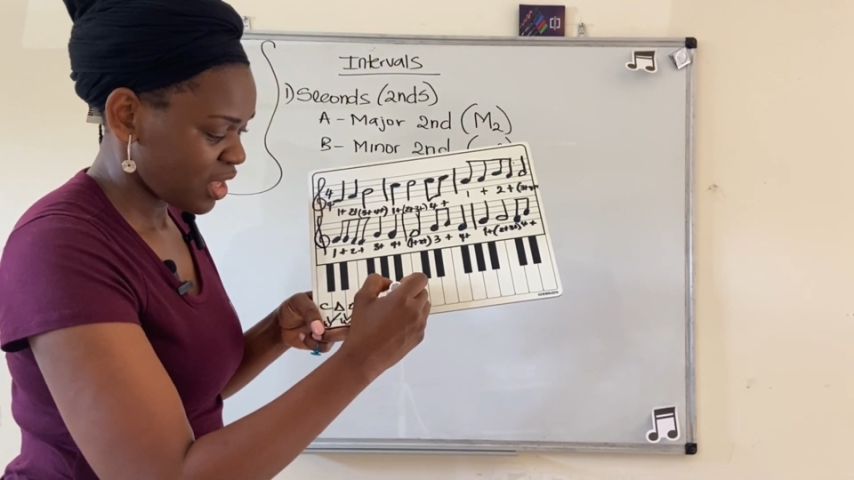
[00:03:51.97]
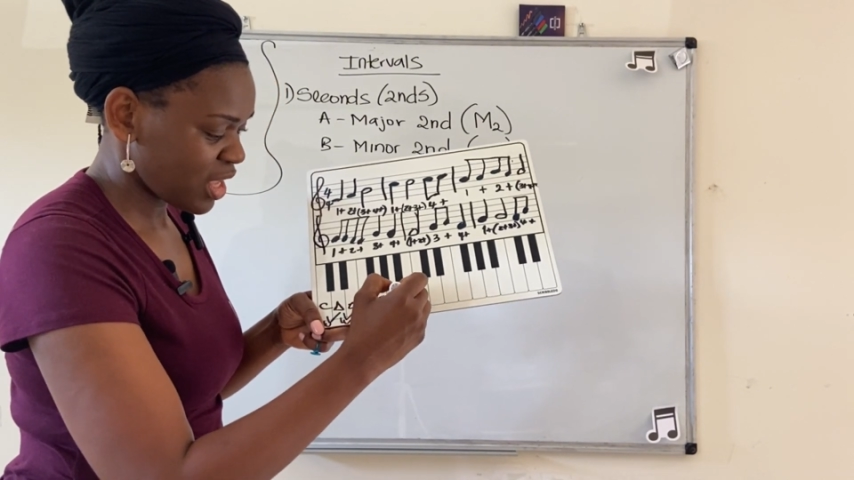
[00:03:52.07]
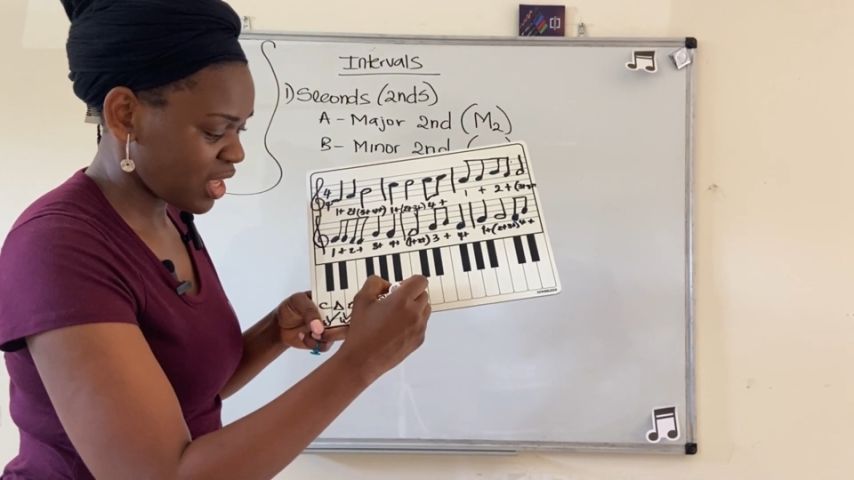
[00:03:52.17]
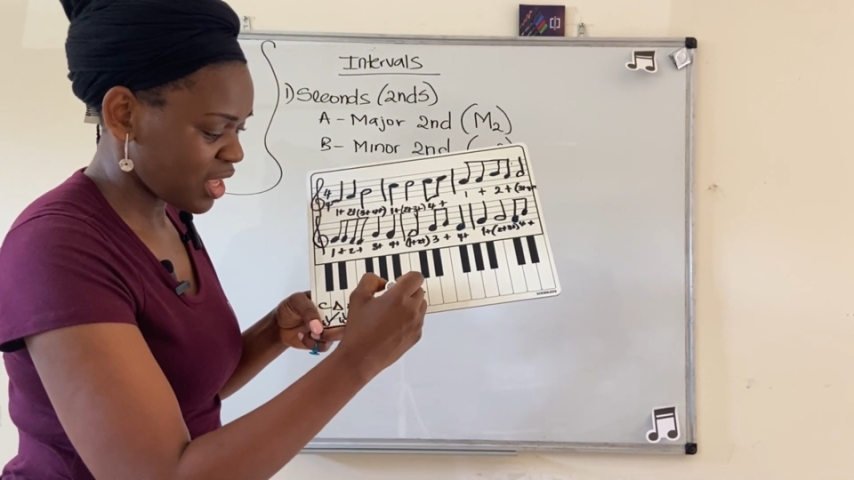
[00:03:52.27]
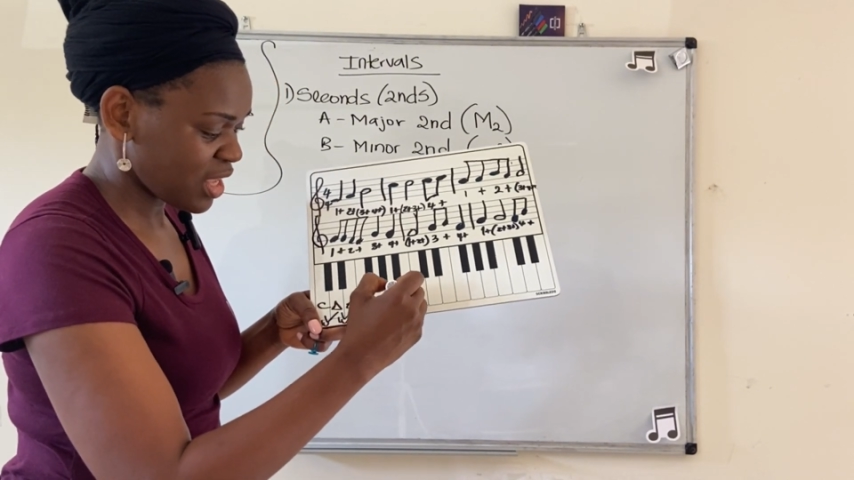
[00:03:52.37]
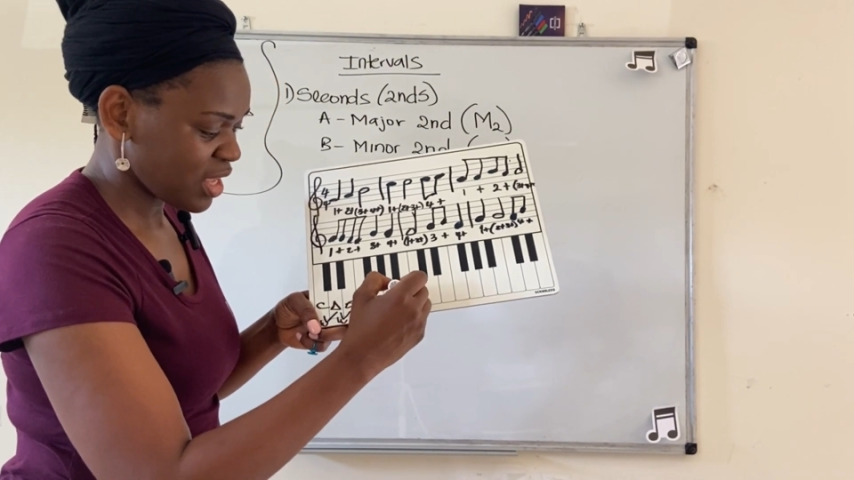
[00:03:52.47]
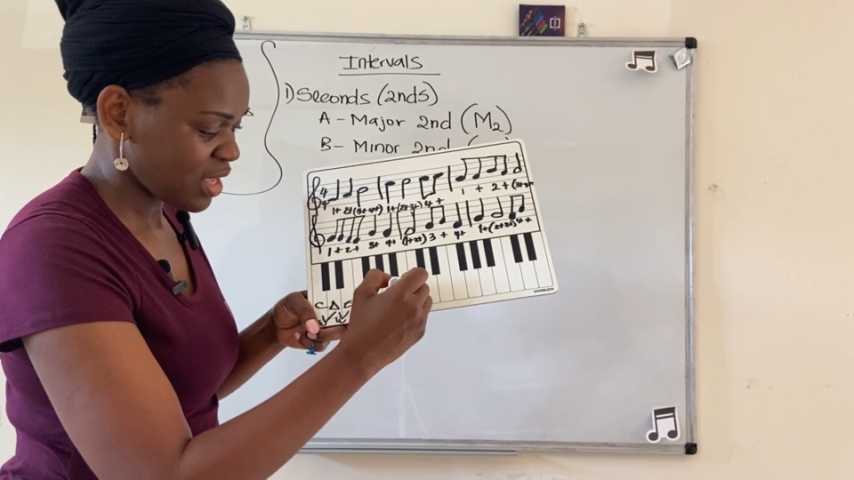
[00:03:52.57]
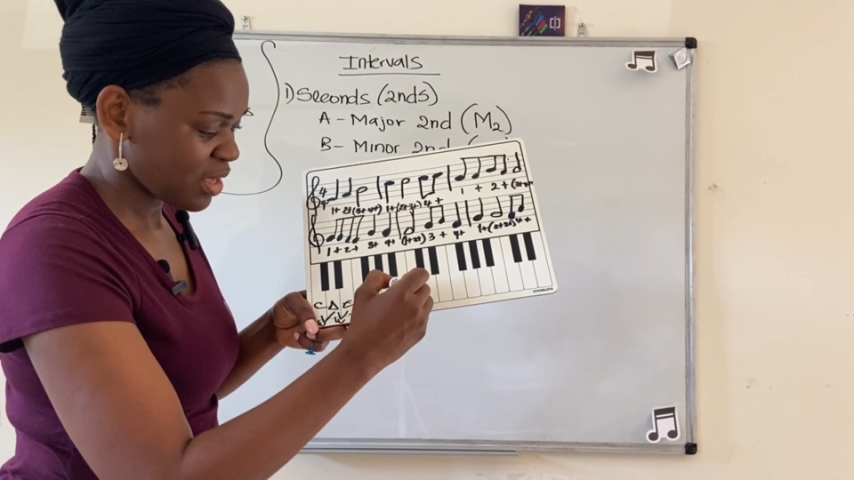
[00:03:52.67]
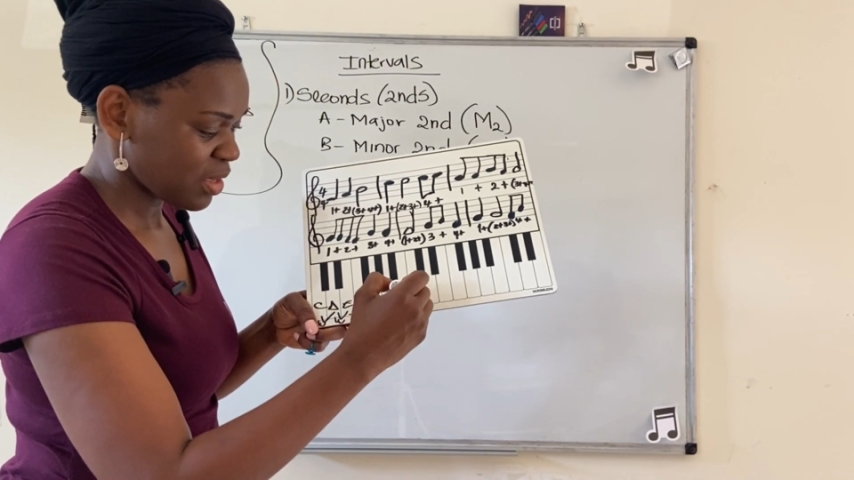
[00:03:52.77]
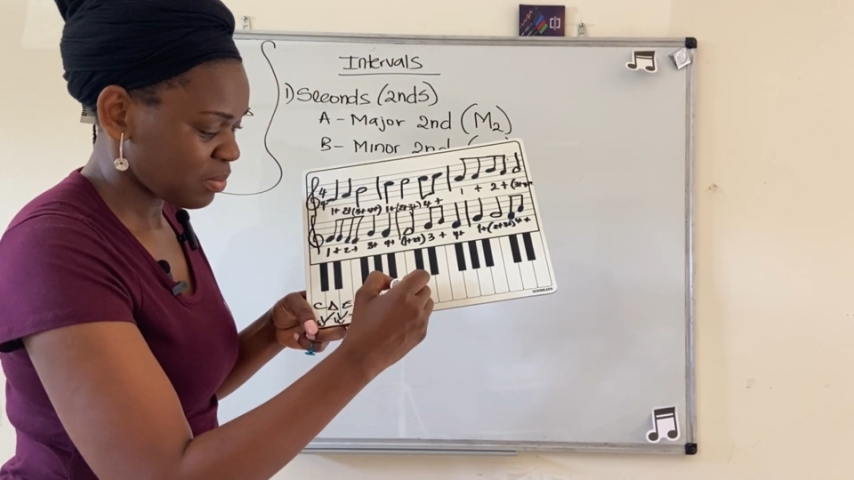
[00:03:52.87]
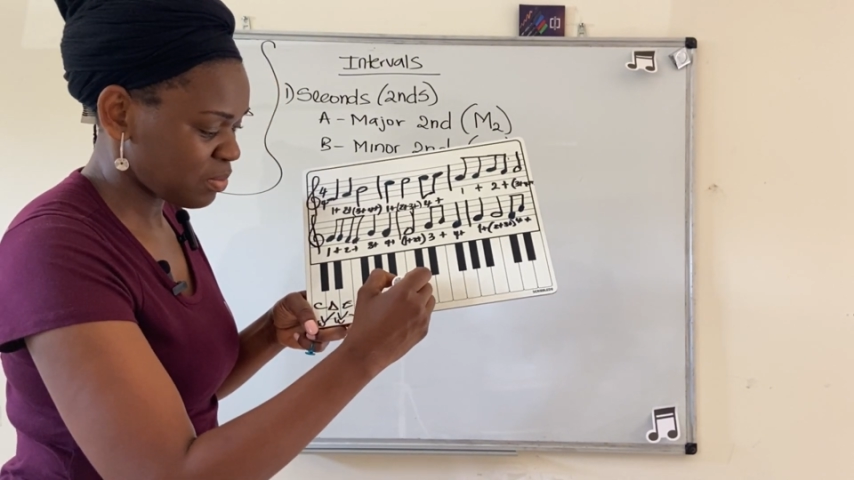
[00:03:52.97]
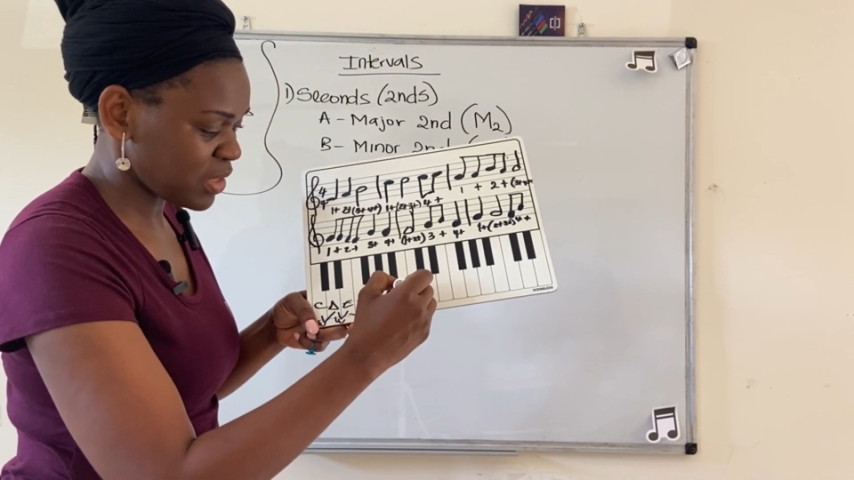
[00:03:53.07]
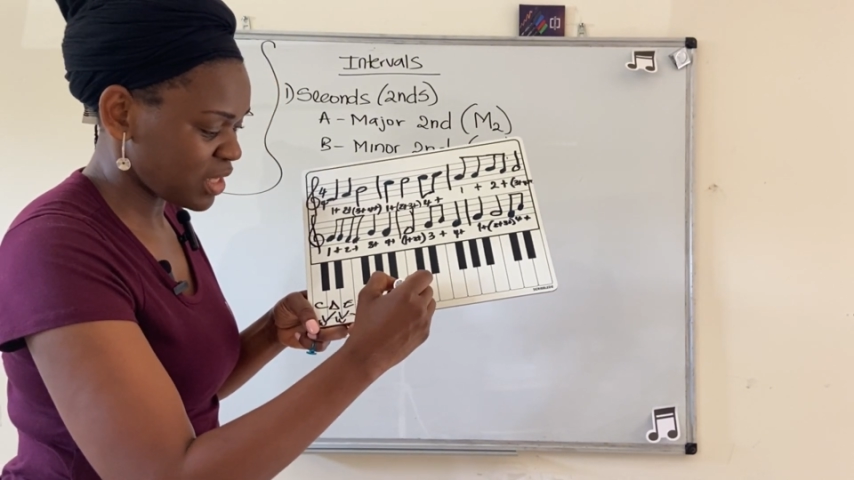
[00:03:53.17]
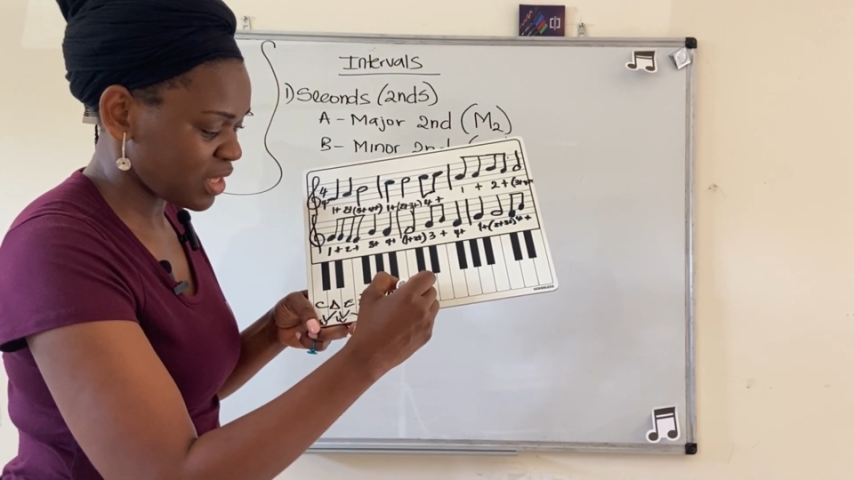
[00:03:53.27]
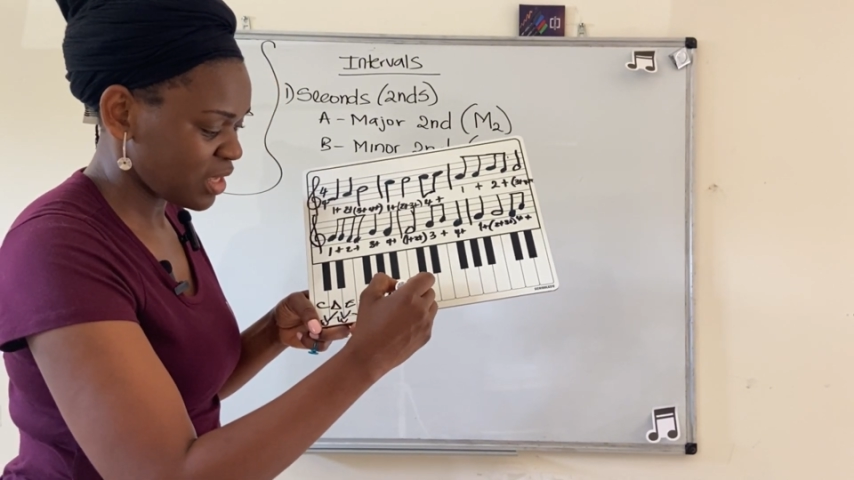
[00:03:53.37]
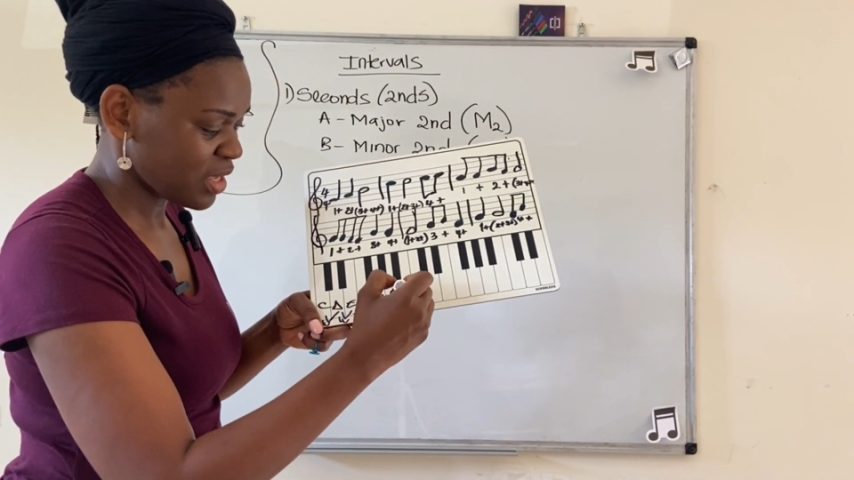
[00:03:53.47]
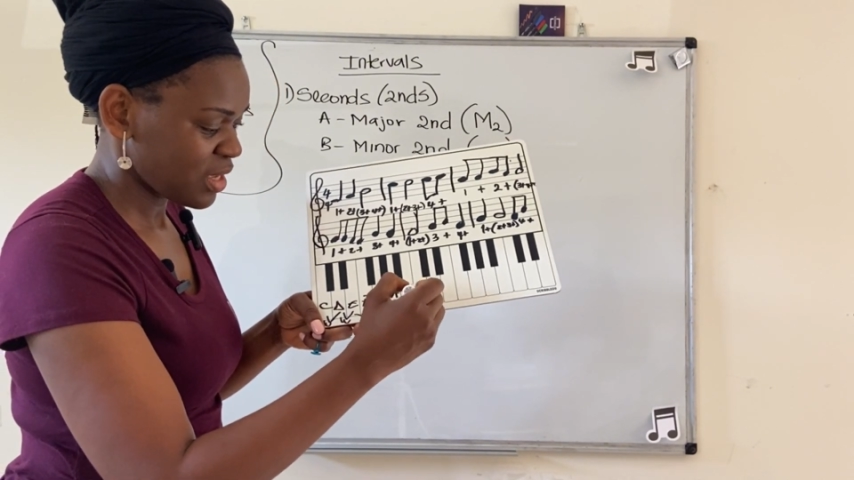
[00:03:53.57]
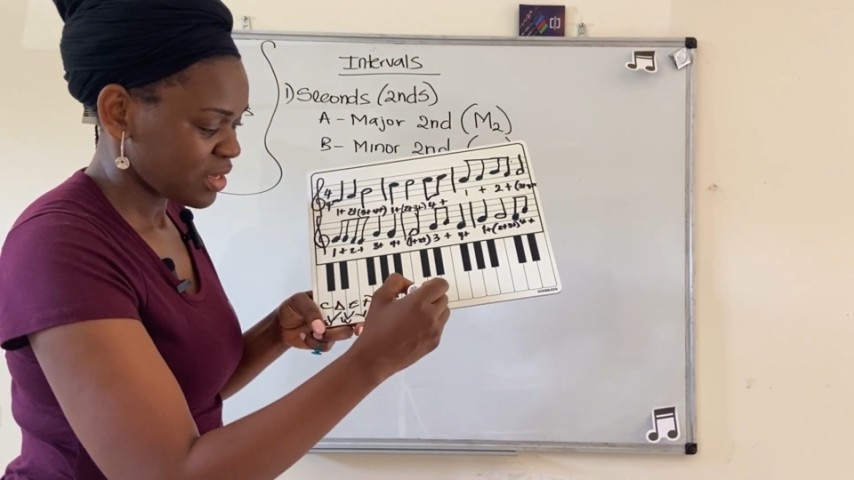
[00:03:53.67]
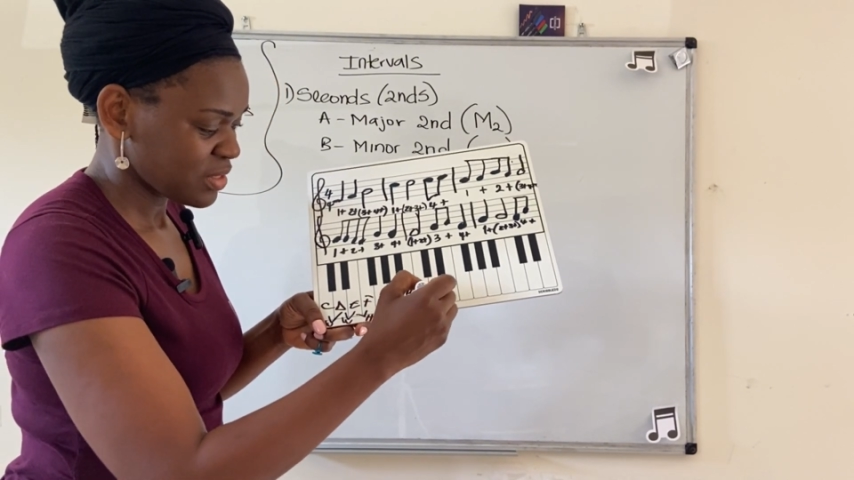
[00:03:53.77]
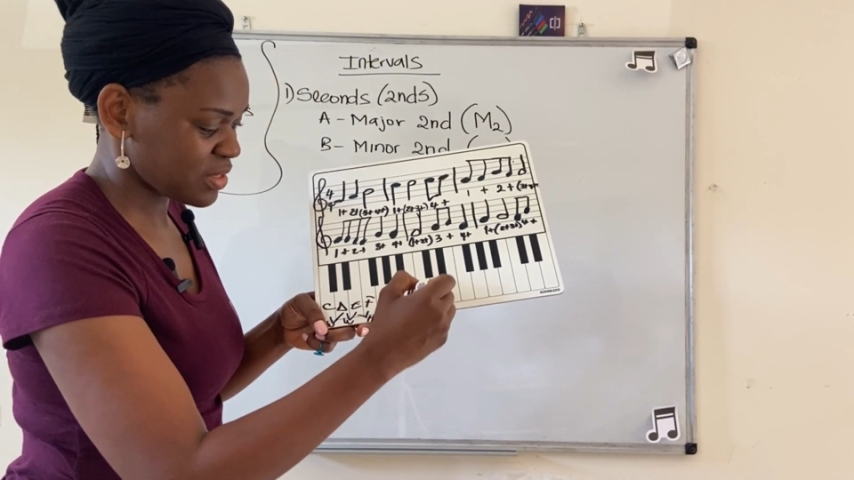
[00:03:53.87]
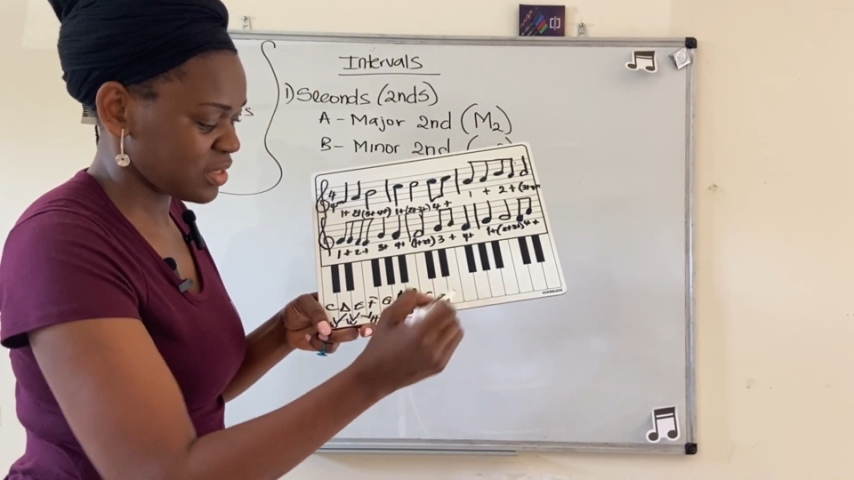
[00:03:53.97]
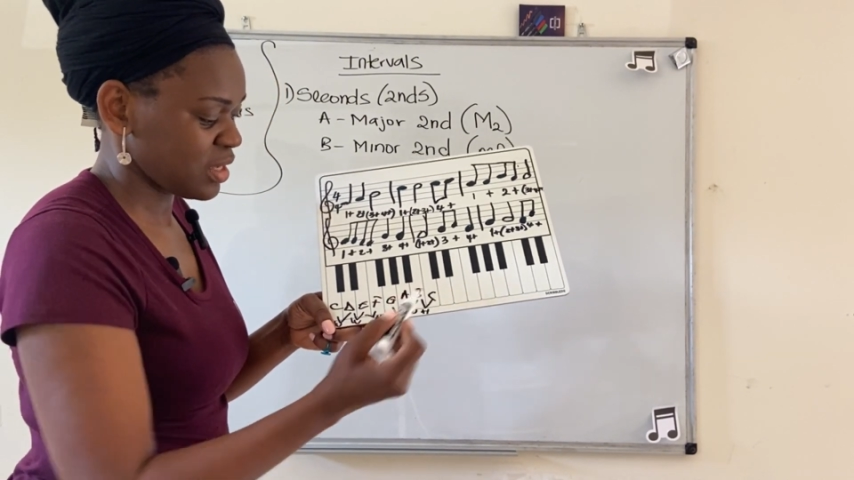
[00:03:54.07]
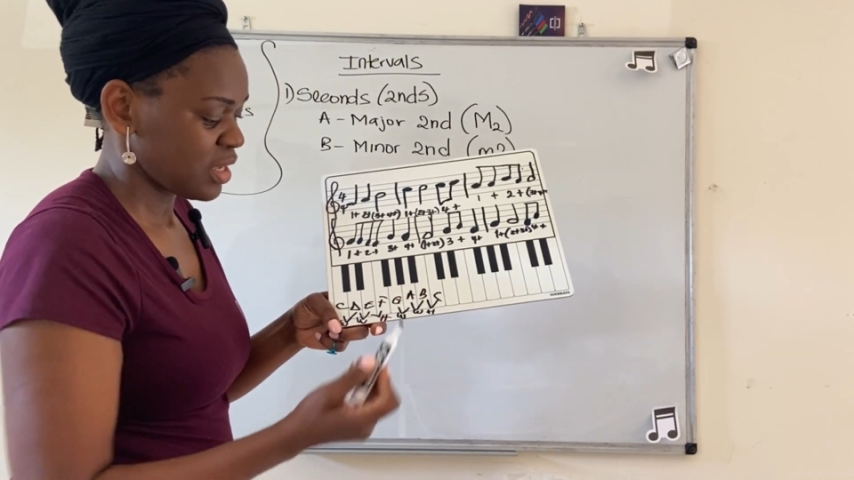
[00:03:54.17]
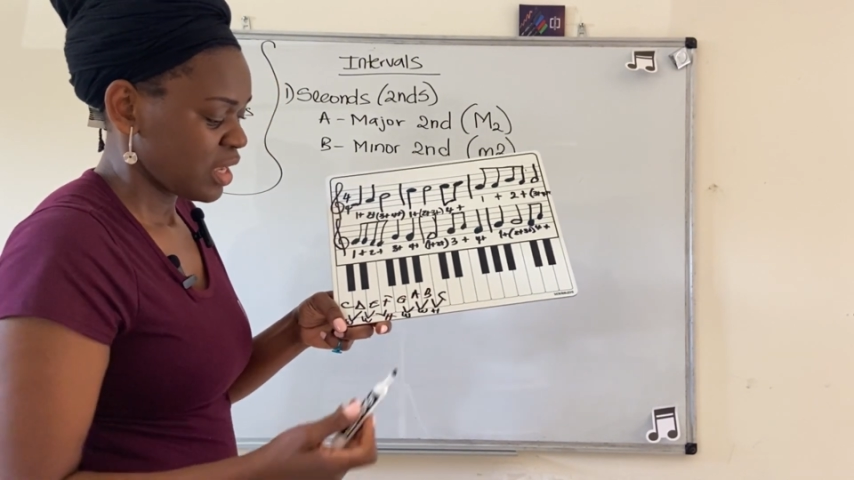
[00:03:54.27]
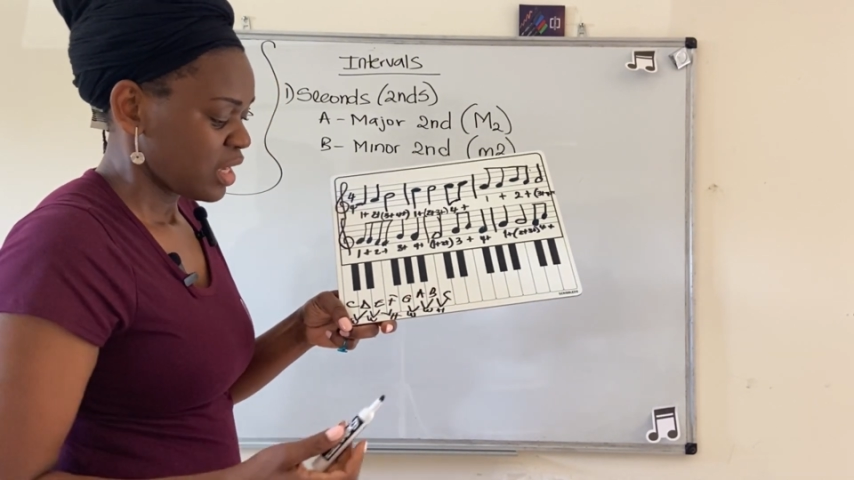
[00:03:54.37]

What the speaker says: A, B, C.